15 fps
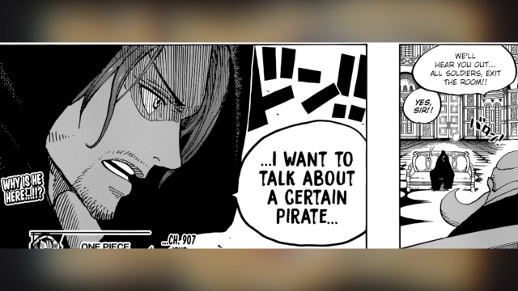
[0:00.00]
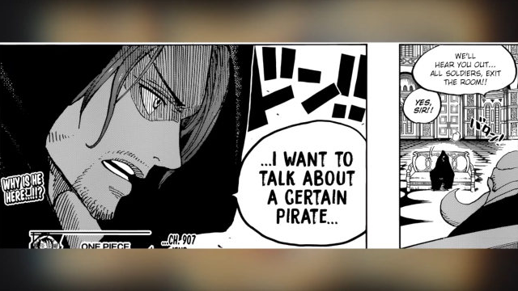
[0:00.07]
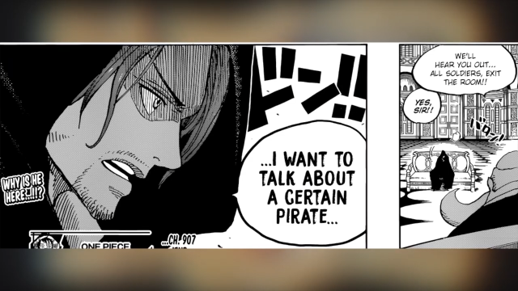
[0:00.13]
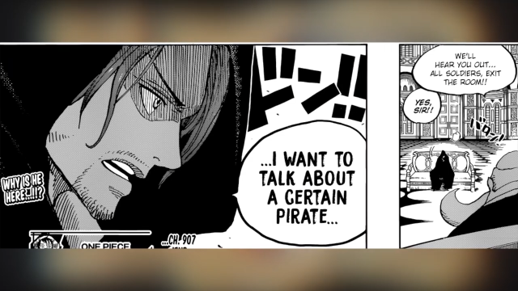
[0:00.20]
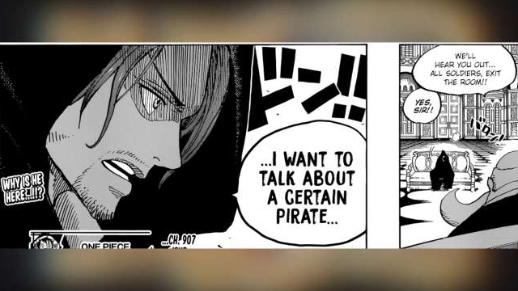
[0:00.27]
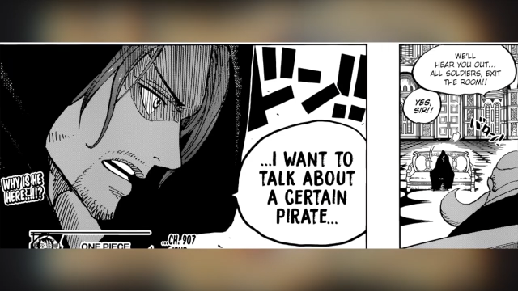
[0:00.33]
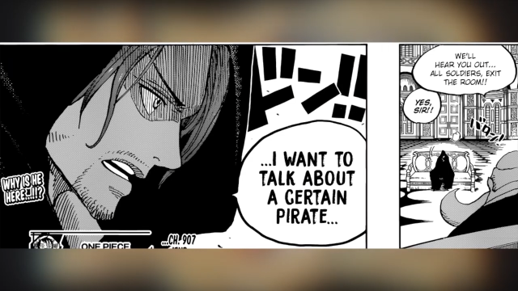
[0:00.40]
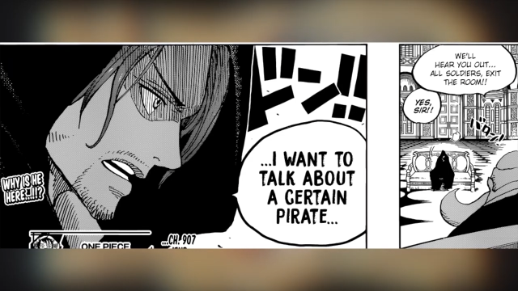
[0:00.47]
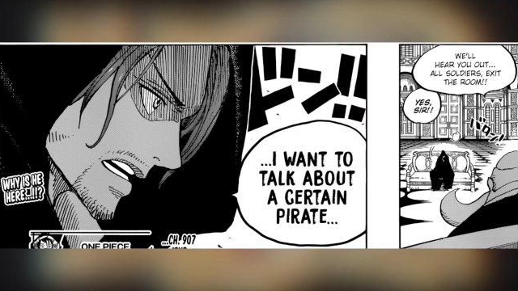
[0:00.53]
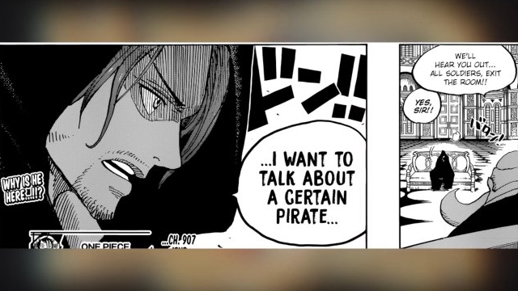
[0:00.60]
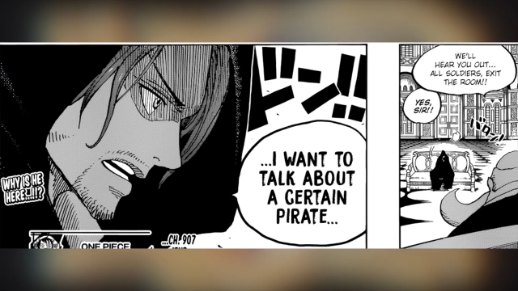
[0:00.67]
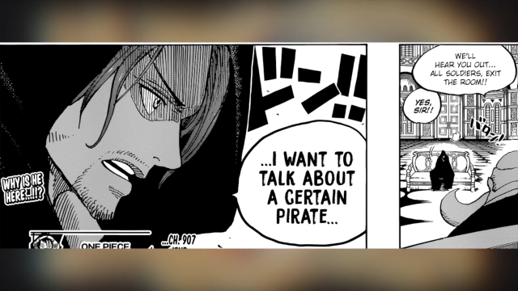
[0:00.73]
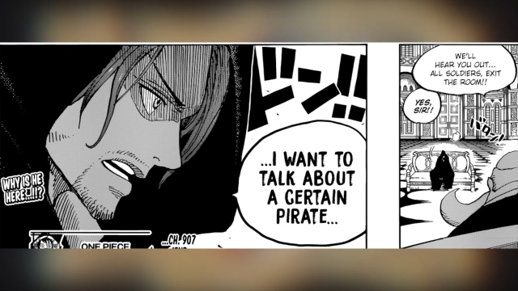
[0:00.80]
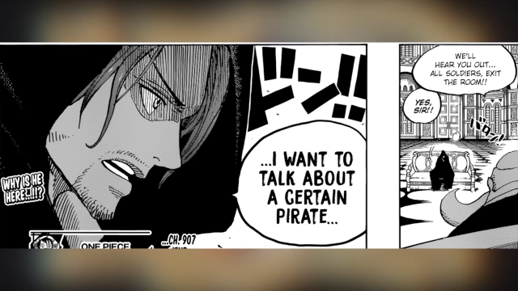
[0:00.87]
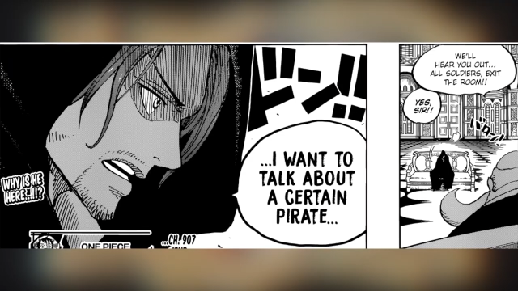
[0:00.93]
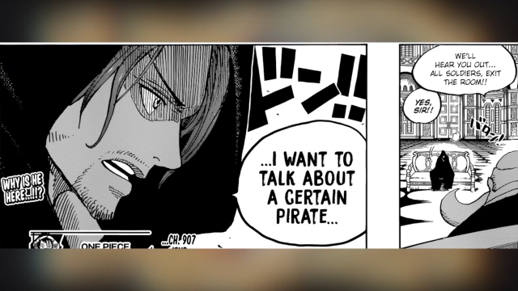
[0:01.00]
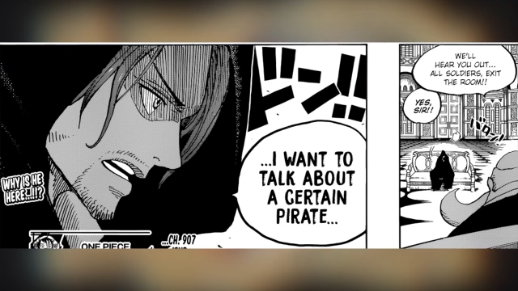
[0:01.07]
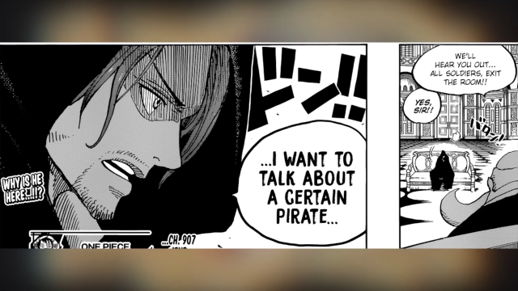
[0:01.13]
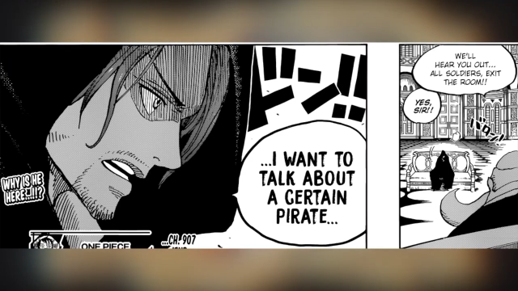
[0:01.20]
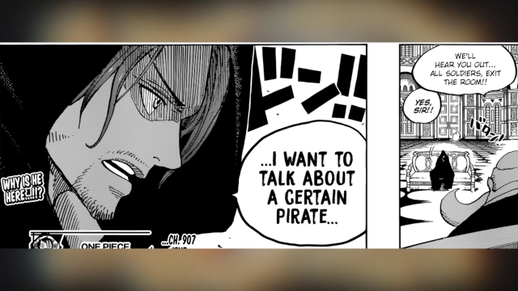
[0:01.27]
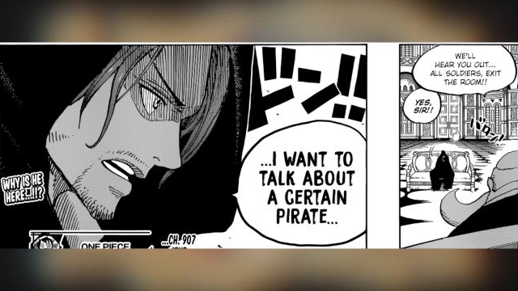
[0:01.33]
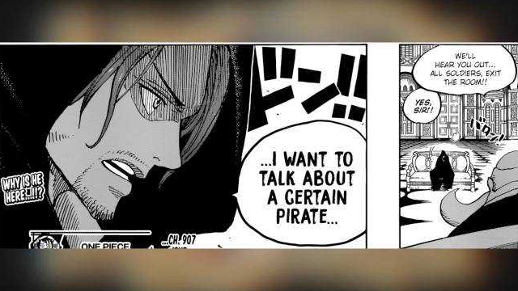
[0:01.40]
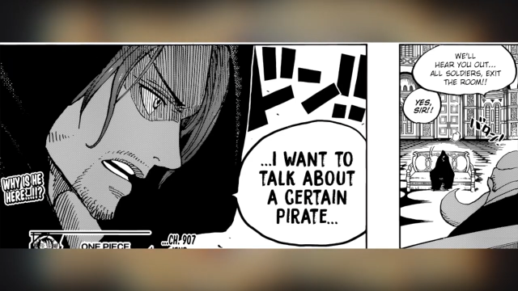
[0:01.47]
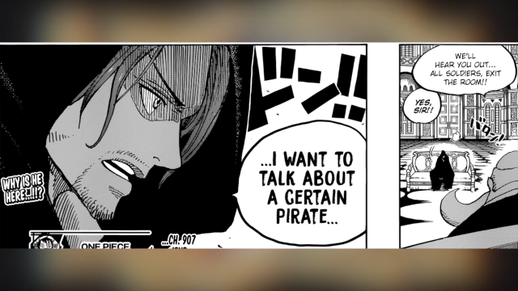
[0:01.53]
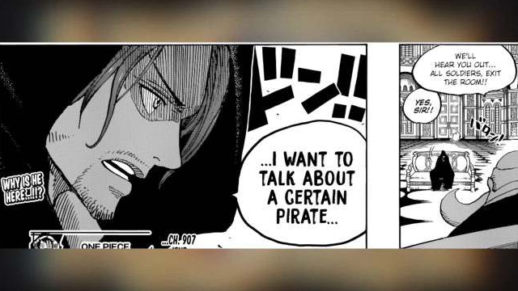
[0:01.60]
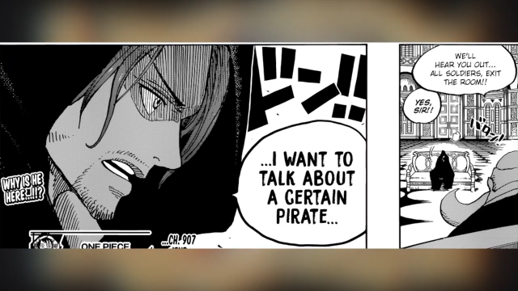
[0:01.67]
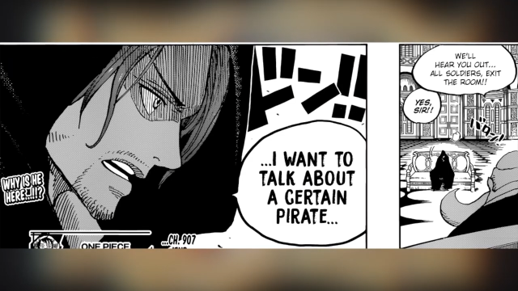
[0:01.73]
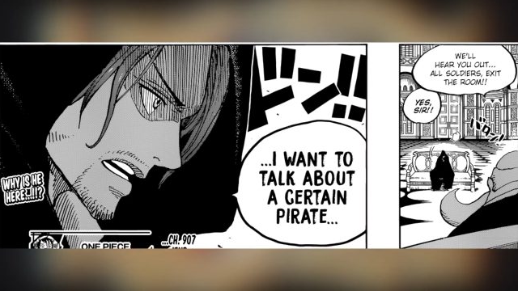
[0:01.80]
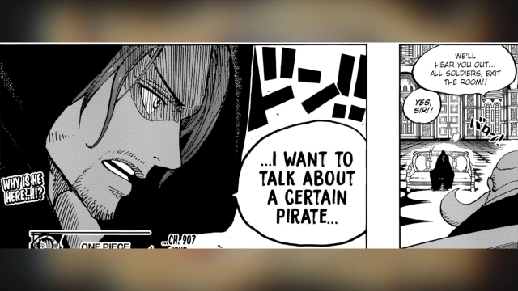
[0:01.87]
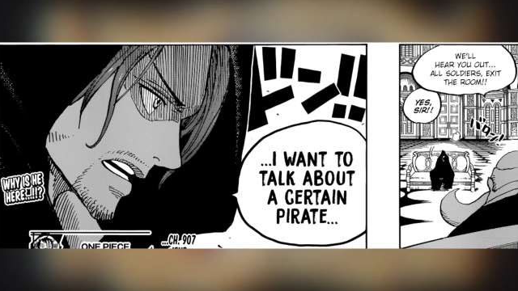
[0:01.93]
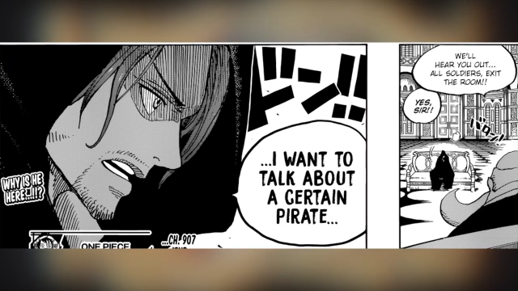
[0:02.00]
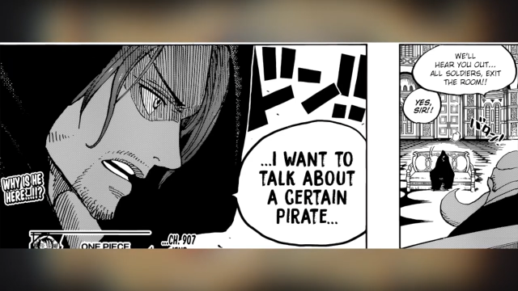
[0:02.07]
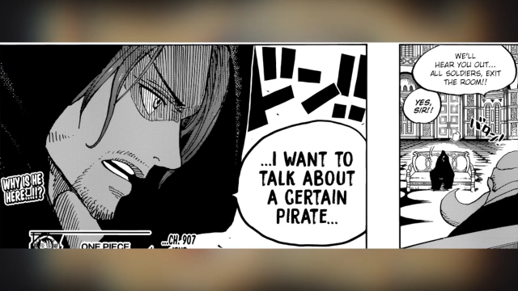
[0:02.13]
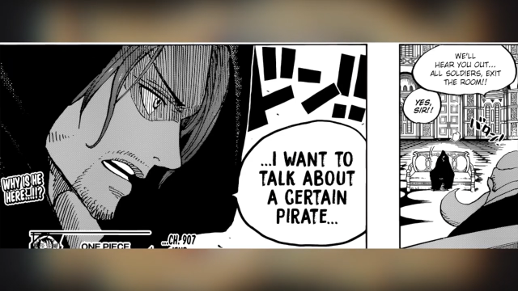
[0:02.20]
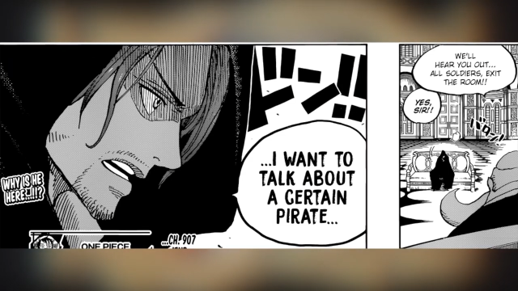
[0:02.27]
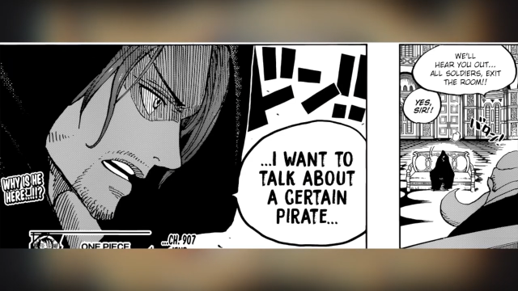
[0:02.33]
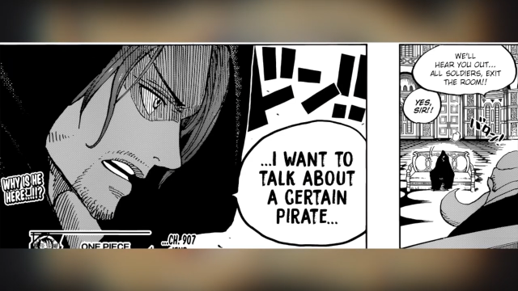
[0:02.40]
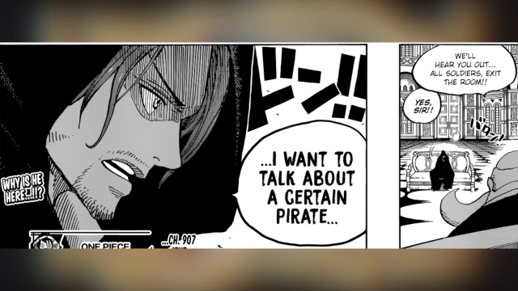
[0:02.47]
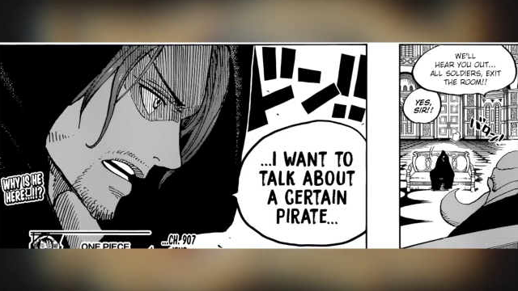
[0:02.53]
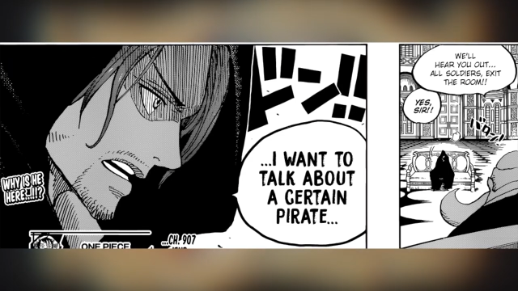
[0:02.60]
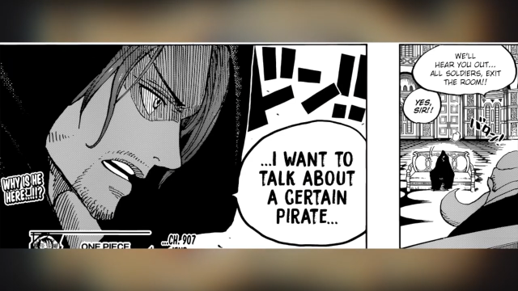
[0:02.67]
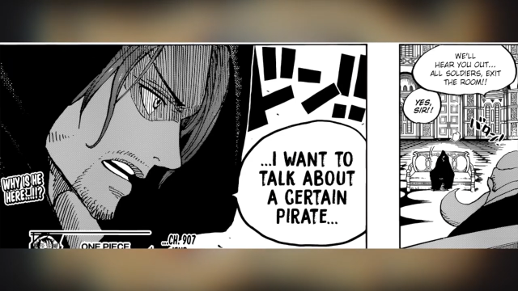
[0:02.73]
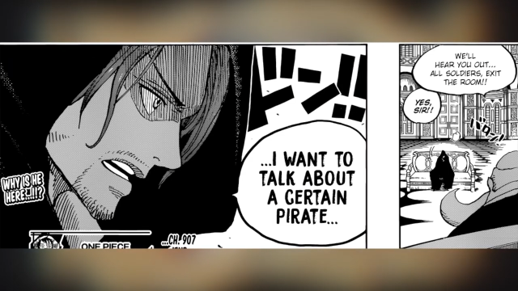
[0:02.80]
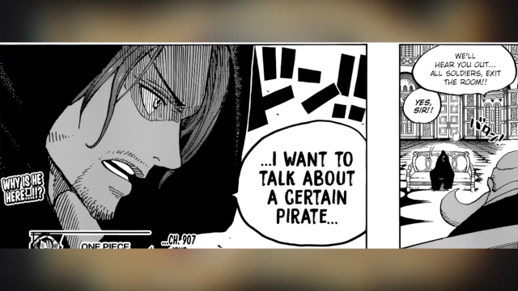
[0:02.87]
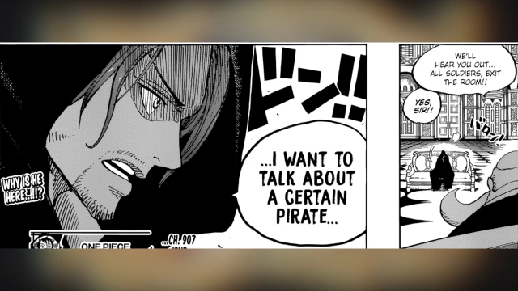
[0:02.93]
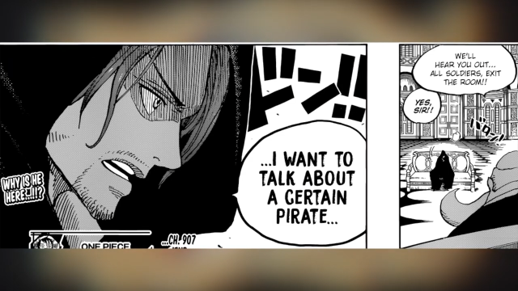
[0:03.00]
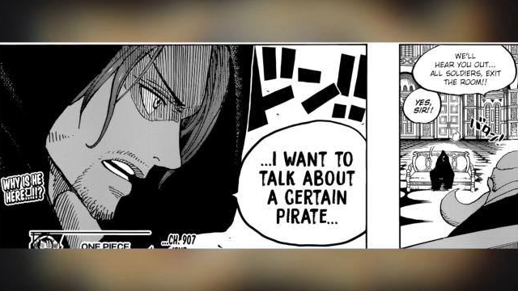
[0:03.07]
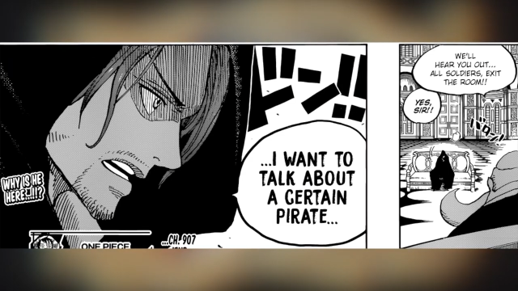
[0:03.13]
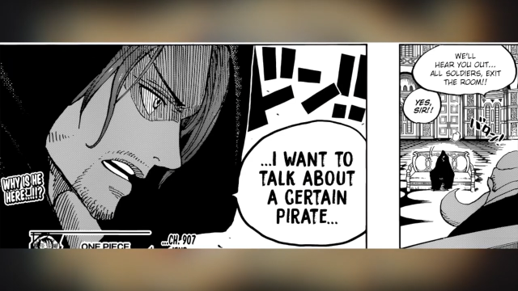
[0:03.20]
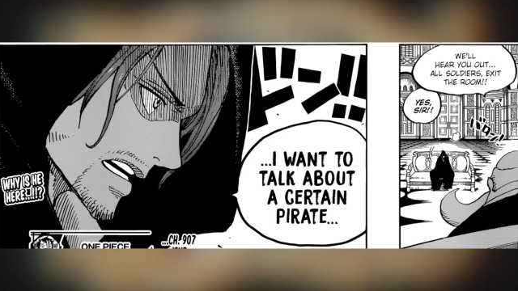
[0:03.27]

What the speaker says: (no speaker visible)